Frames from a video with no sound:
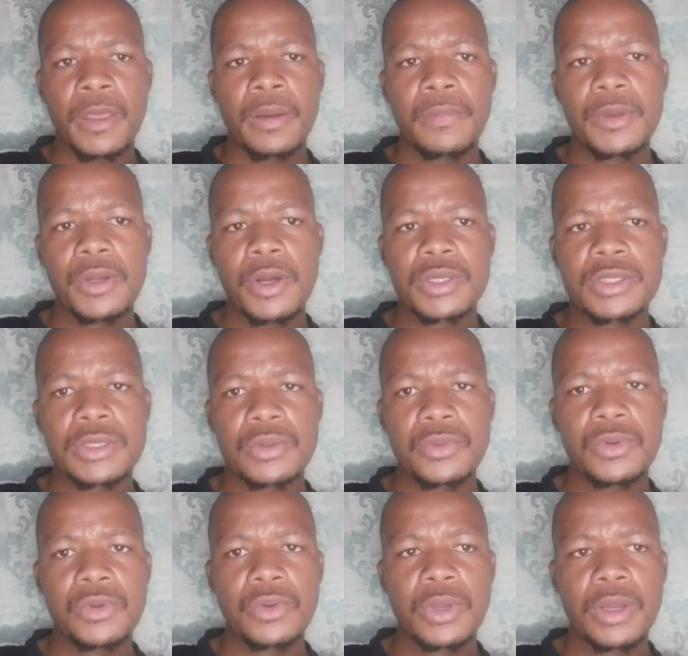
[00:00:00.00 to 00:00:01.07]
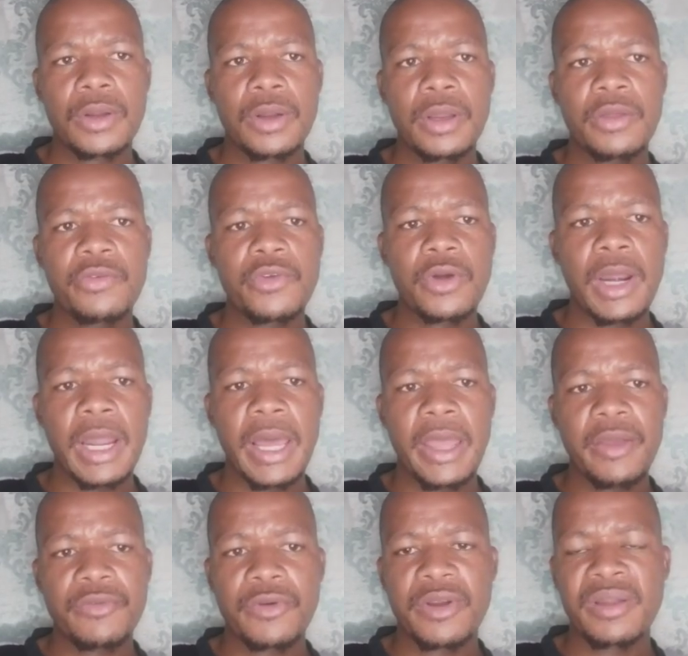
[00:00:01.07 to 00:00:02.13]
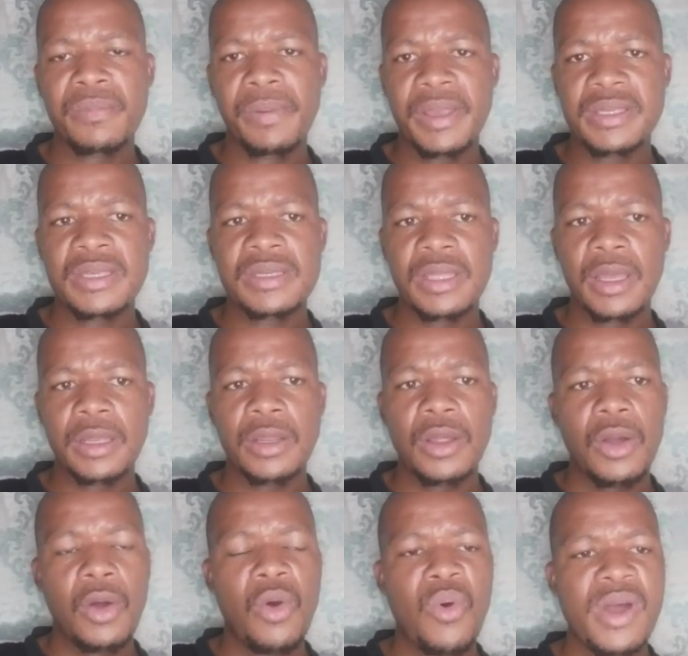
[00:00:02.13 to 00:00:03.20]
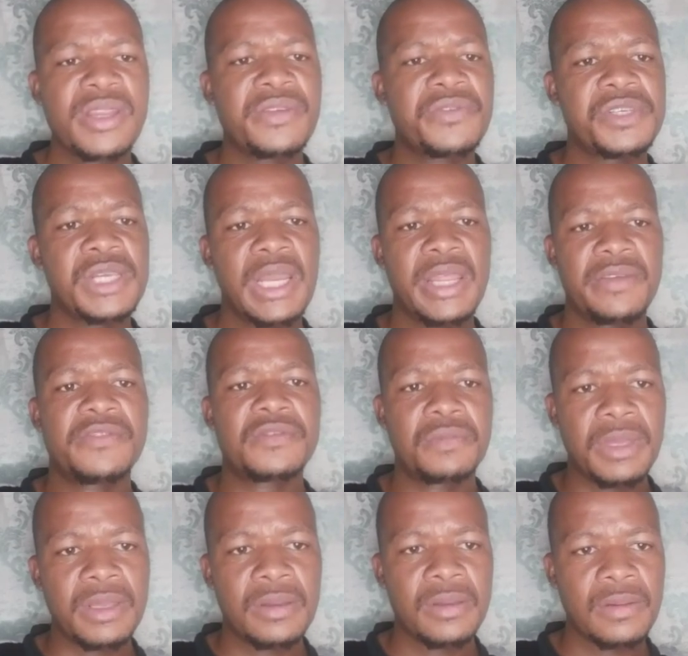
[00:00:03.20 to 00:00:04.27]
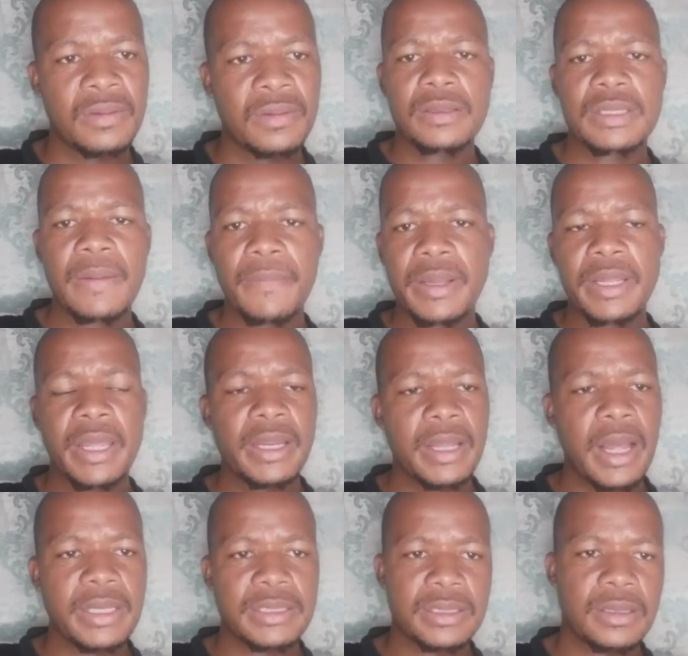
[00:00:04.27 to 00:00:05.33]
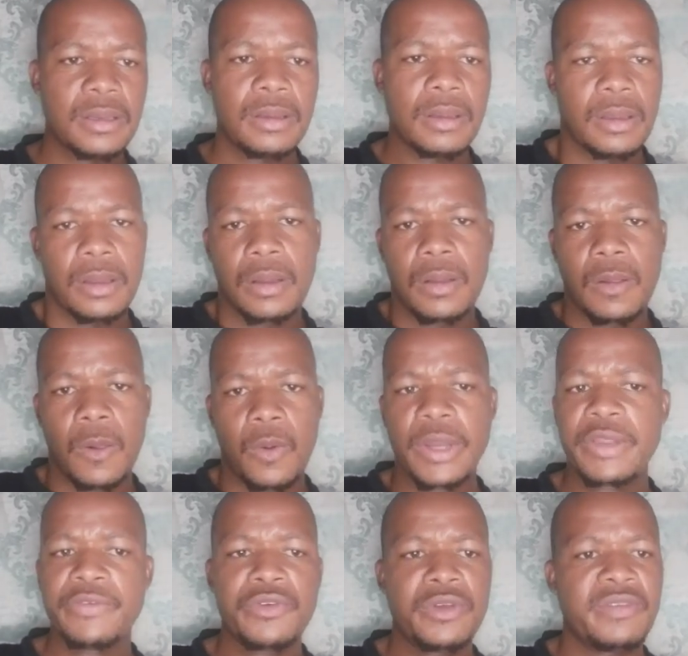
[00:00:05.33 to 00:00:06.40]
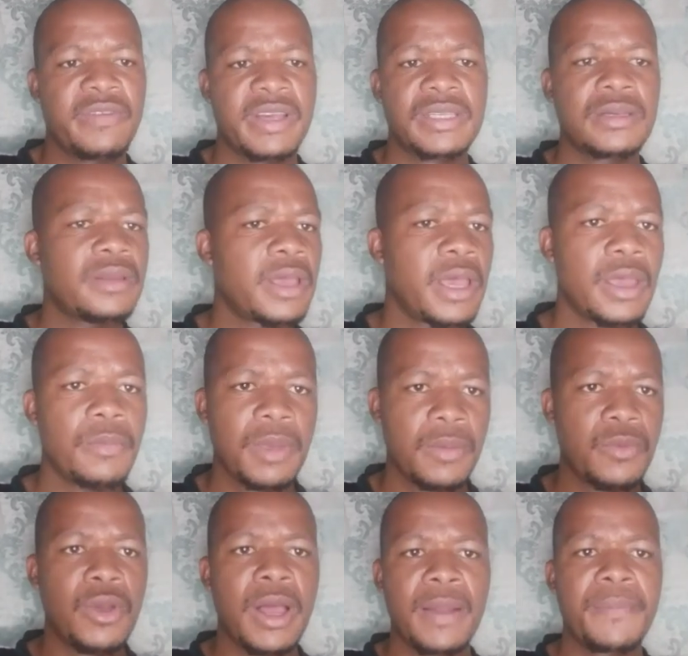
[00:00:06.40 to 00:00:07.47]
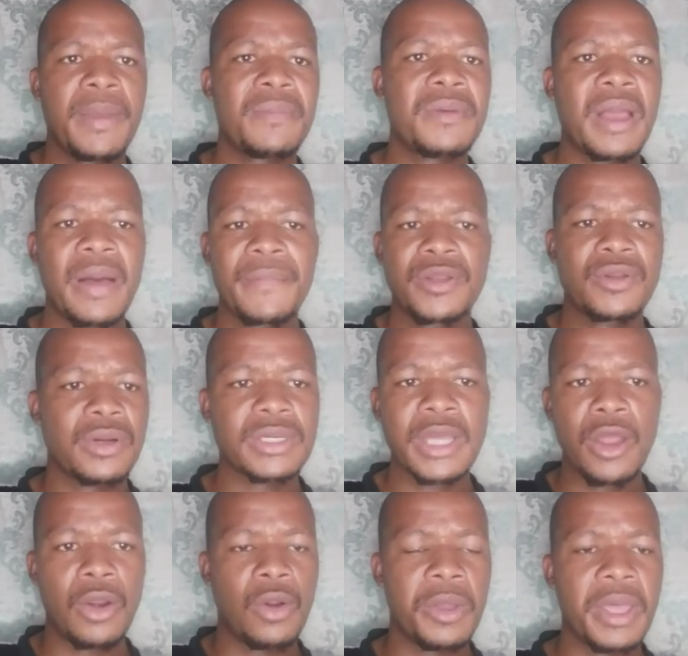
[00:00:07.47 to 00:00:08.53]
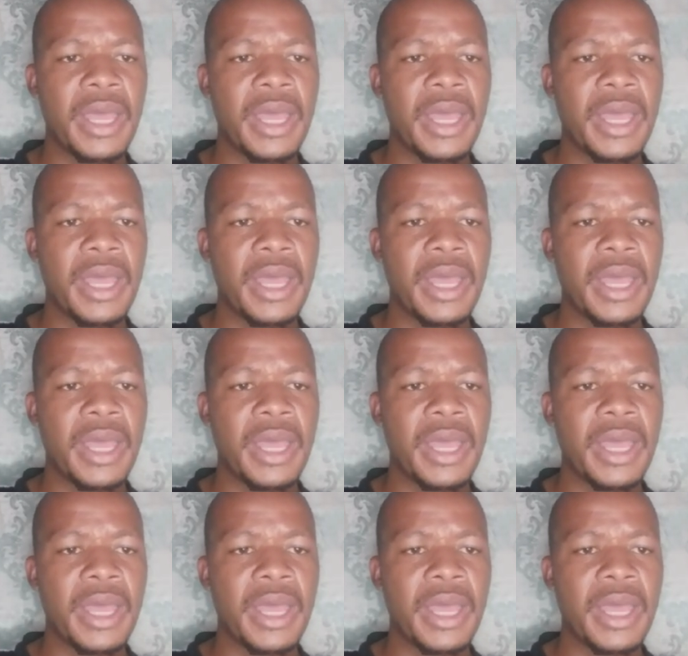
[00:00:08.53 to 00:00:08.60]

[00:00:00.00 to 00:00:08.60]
Because you cannot live your life on the basis that, what if she leaves me? Somebody can ask, what if you invest in her? Maybe you help her become a doctor, a lawyer,